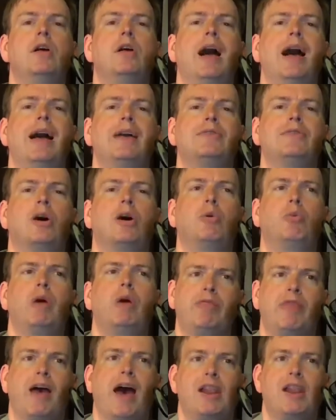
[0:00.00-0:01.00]
So
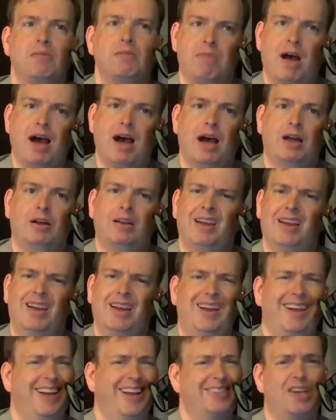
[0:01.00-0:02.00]
with that in mind,
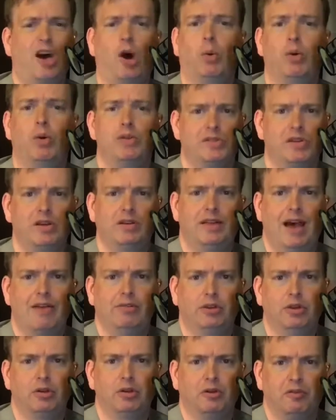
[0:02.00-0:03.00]
it's always good to have a
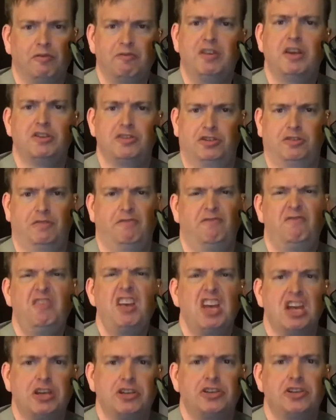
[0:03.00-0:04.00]
little fish,
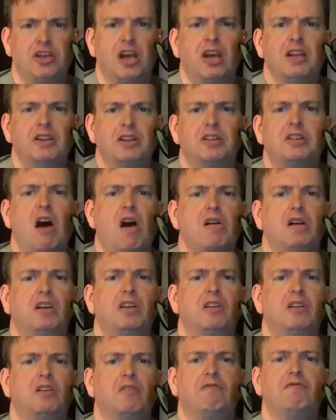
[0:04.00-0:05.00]
to talk a
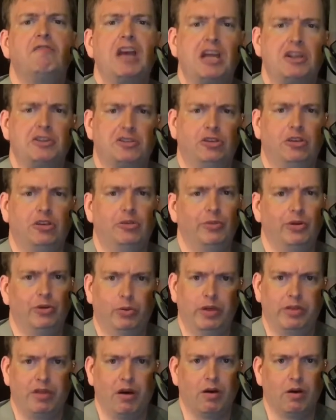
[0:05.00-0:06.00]
little fish humor
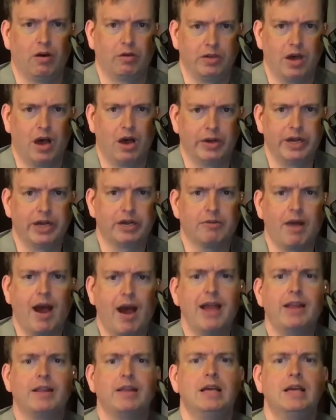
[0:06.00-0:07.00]
with all y'all here,
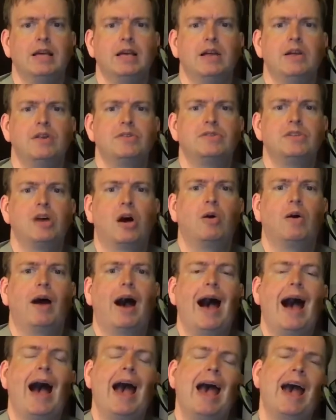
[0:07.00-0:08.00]
right? So
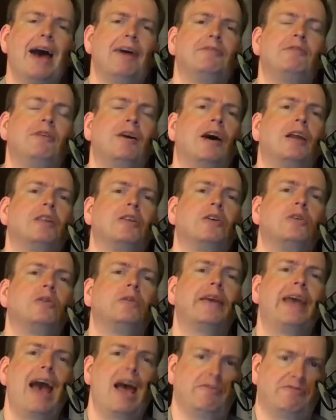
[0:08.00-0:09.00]
I have a little
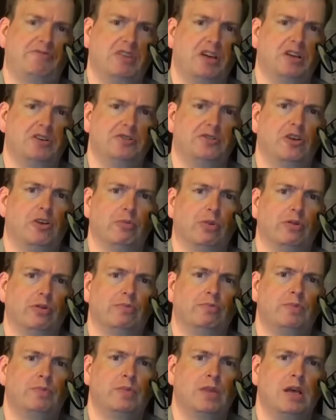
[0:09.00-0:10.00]
catfish humor.
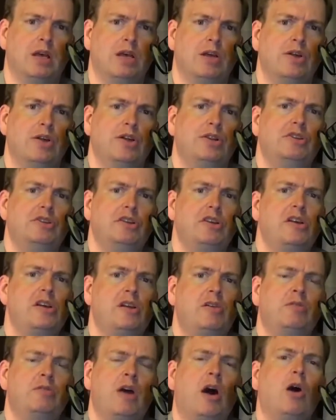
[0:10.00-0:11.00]
Do
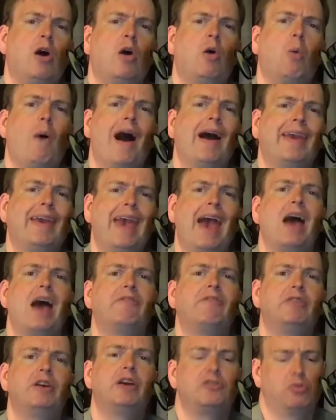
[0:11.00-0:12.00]
you know why
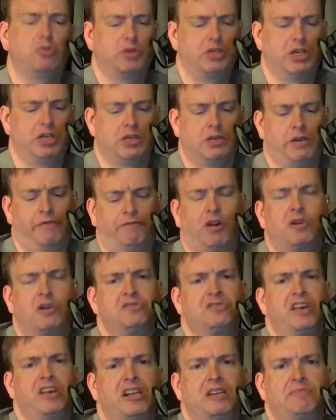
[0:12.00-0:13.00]
catfish, when you
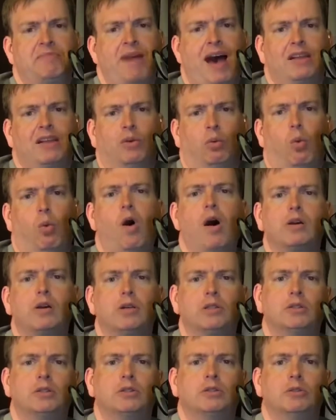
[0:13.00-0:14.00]
first get out of the
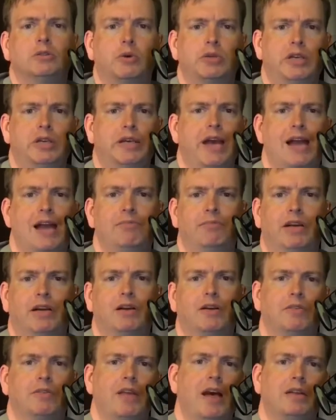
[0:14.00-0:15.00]
water, when you got them there
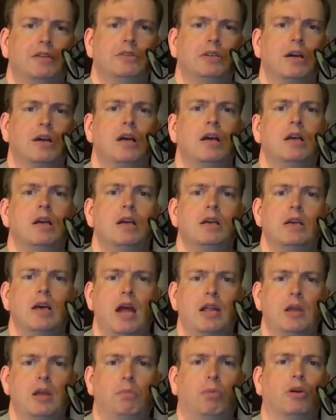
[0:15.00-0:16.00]
on that hook,
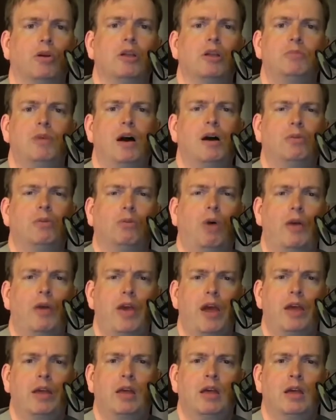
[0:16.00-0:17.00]
and you pull them up, why
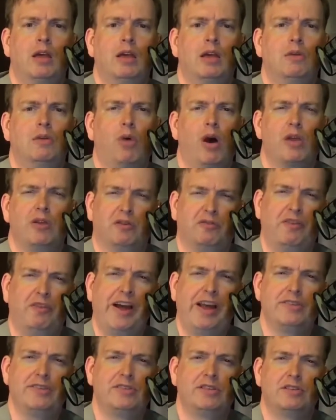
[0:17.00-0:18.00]
their
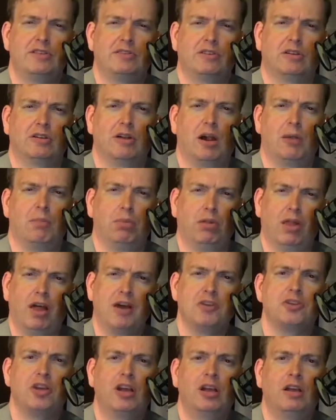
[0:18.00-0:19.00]
faces are
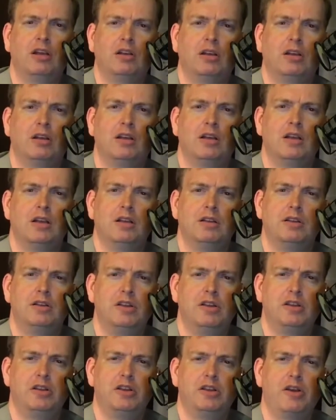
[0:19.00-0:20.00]
blushing?
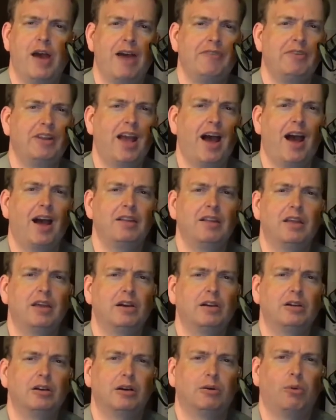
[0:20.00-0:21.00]
Do you have any
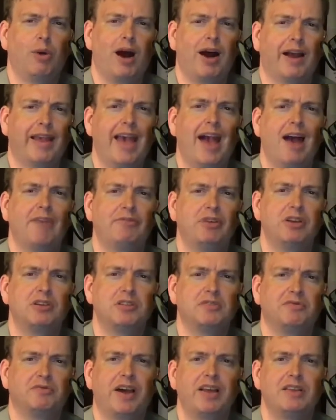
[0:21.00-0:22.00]
idea why a catfish
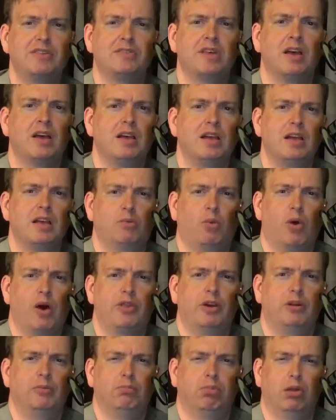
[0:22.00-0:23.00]
face, why
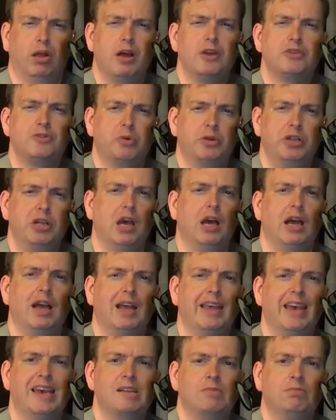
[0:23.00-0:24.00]
they blush when you
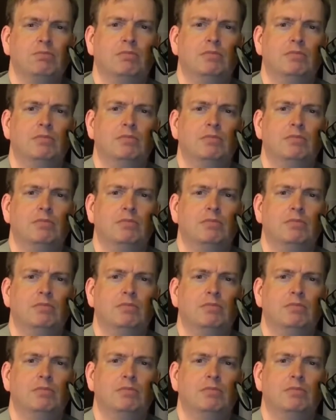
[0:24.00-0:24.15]
get them?